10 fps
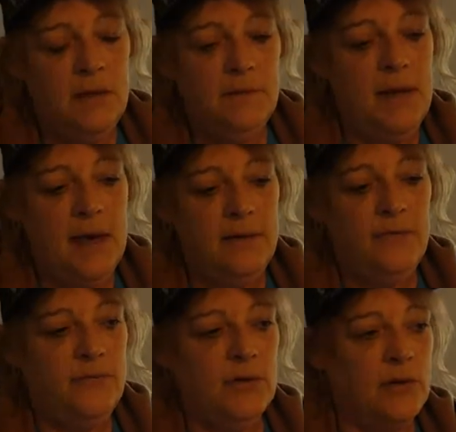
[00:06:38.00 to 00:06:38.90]

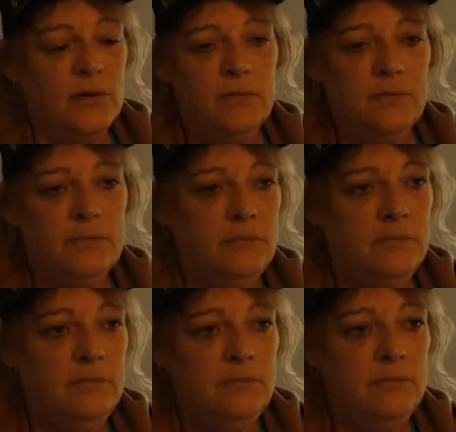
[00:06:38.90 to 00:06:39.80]
bad for.
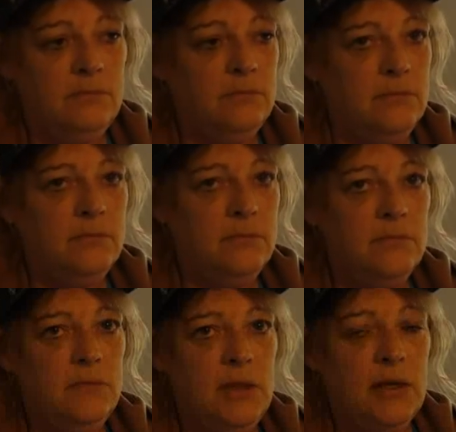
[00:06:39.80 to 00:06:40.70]
They're the
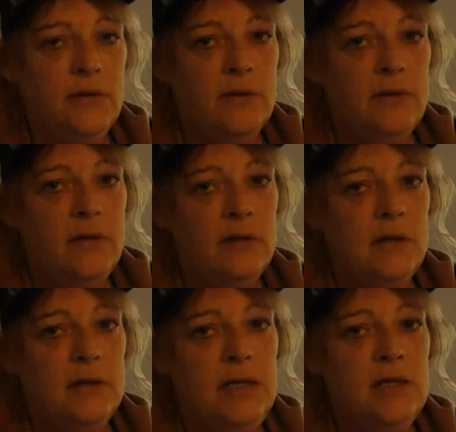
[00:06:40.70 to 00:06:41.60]
least. Yeah, they're they're
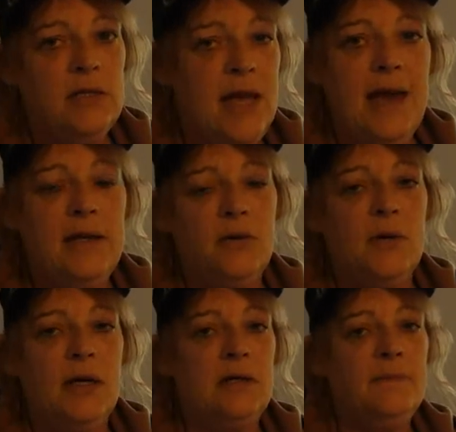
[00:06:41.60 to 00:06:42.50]
the least
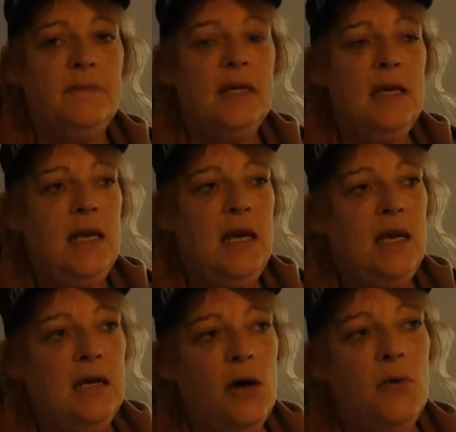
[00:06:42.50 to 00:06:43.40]
accurate,
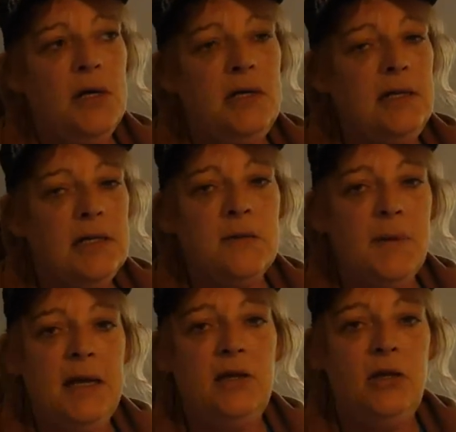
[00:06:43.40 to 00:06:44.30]
and I wanted to
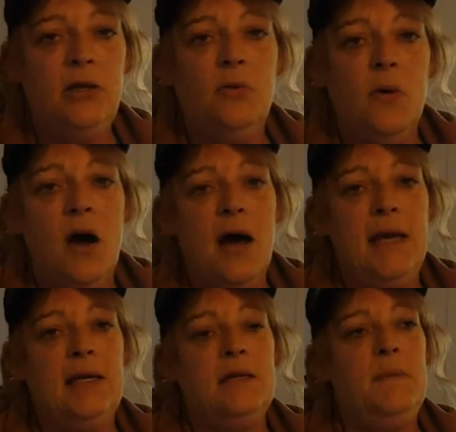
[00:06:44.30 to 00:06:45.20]
explain to you
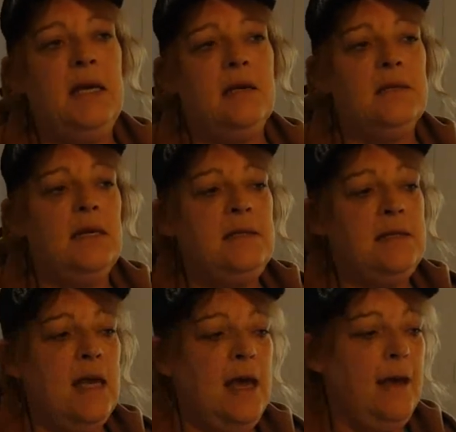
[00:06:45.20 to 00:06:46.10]
why. Is because let's
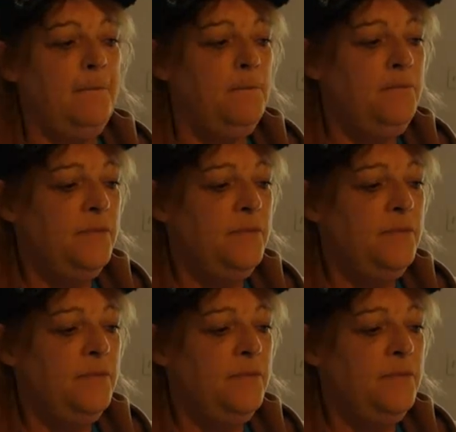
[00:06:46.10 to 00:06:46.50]
say